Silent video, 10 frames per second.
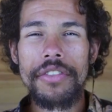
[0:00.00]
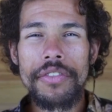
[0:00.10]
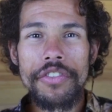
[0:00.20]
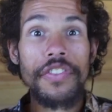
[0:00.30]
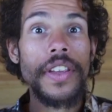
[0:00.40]

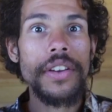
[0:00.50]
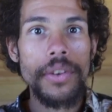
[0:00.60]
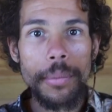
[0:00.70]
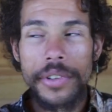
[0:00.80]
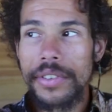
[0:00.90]

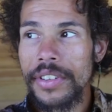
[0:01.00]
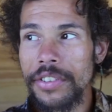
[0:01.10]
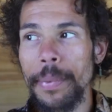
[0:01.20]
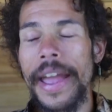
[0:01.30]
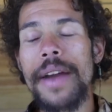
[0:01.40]
feel, but
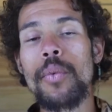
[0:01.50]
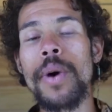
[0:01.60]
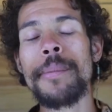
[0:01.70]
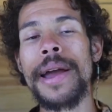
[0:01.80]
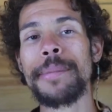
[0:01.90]
despite
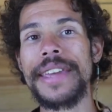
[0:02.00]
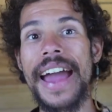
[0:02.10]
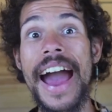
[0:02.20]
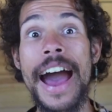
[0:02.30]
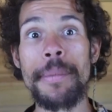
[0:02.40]
what might be
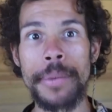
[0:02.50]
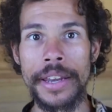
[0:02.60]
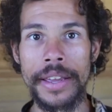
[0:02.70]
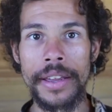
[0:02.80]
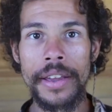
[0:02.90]

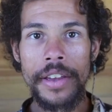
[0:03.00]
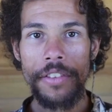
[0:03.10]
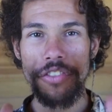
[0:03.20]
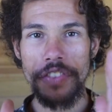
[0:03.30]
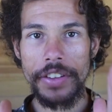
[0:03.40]
happening
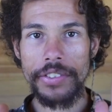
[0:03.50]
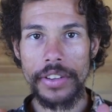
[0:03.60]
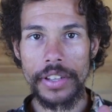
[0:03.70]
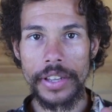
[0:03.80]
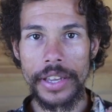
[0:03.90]

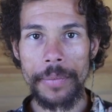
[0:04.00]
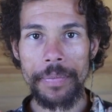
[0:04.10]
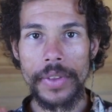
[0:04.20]
physically.